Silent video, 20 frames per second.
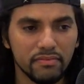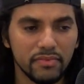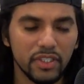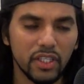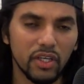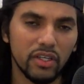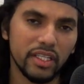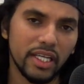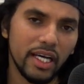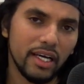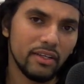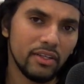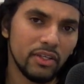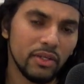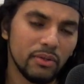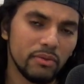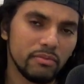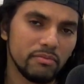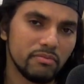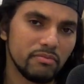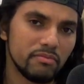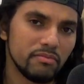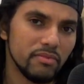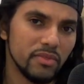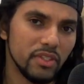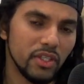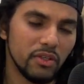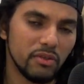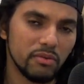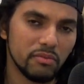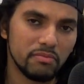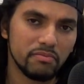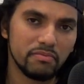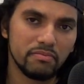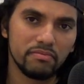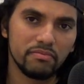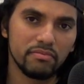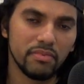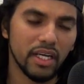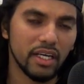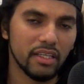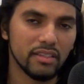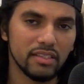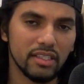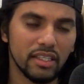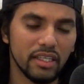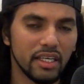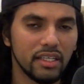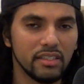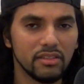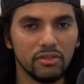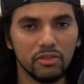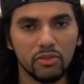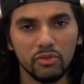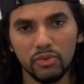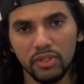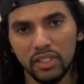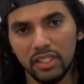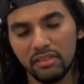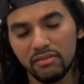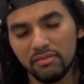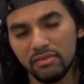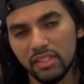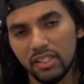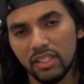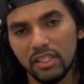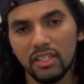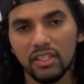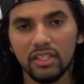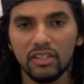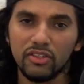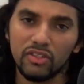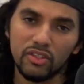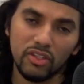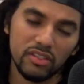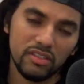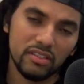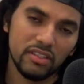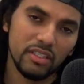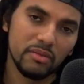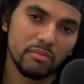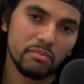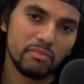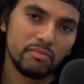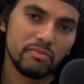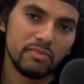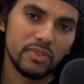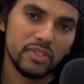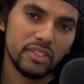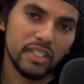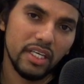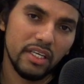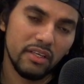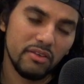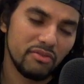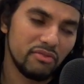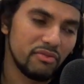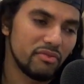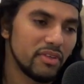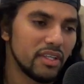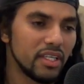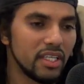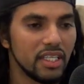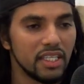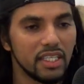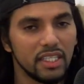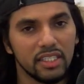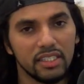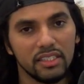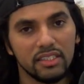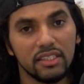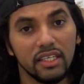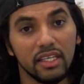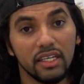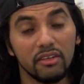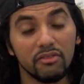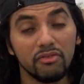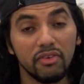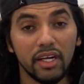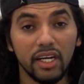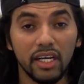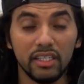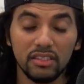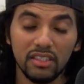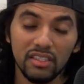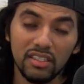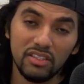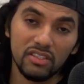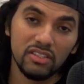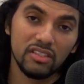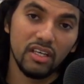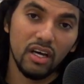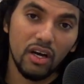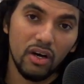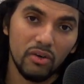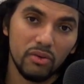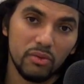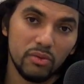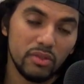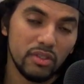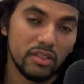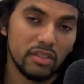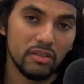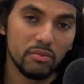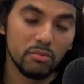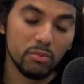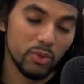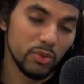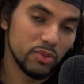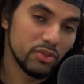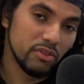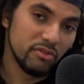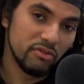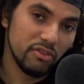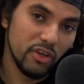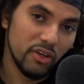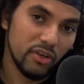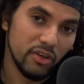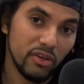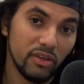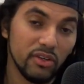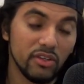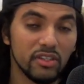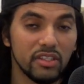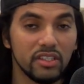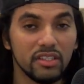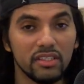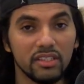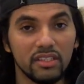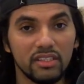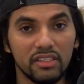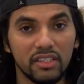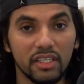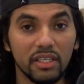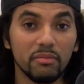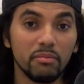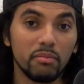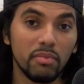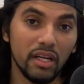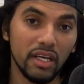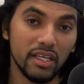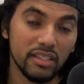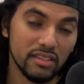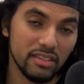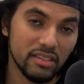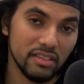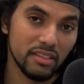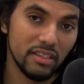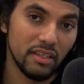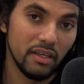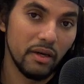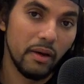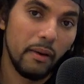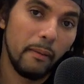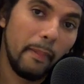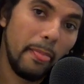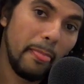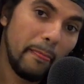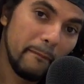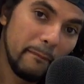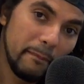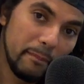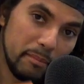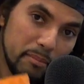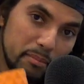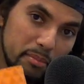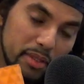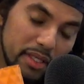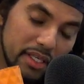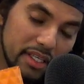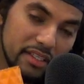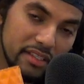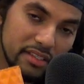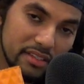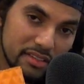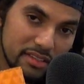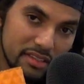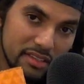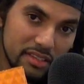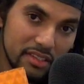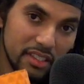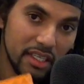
on that note, like I said, kings and queen, y'all stay safe, stay financially sound, most of all, stay blessed. Peace.